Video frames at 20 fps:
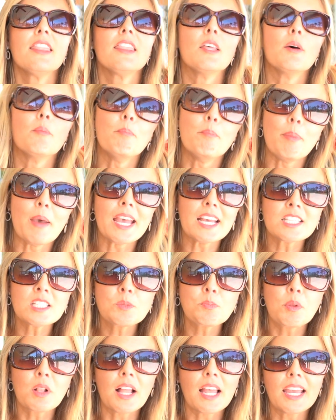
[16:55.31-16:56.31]
the
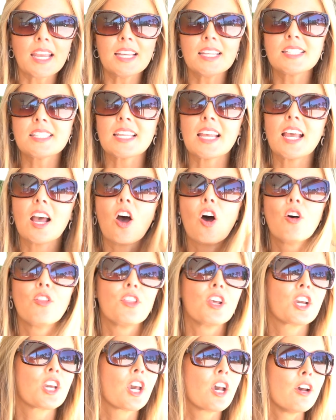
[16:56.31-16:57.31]
best place on
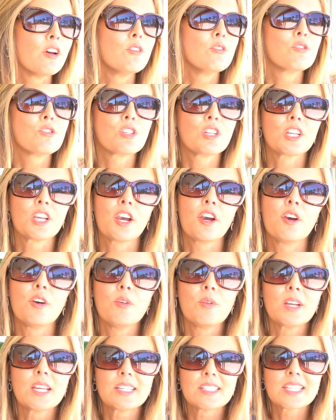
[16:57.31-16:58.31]
the coast to
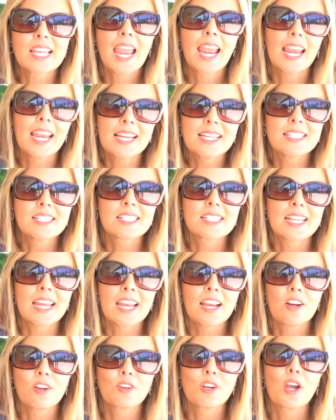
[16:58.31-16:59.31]
go is hands
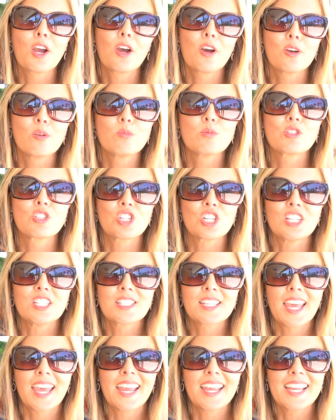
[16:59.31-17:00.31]
down Hope's
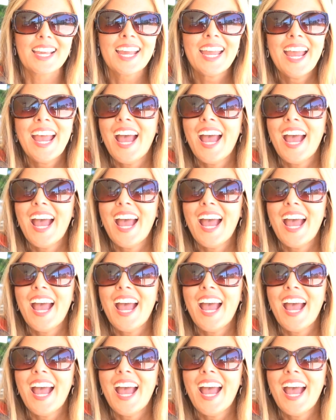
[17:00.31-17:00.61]
Cheesecake.